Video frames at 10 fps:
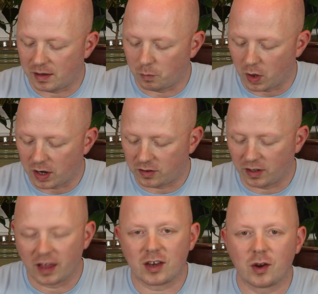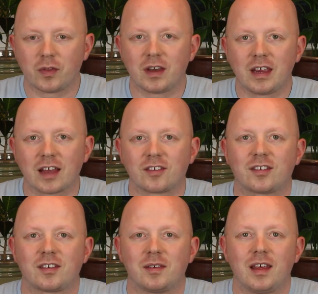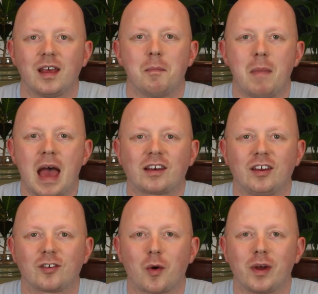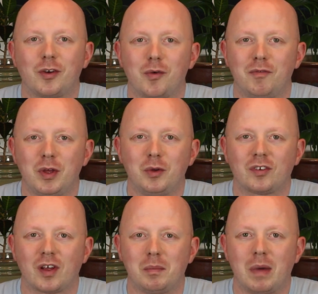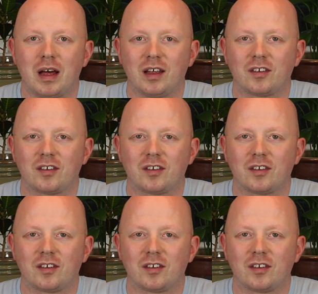wanted to let you know that yes, Matt is going to review some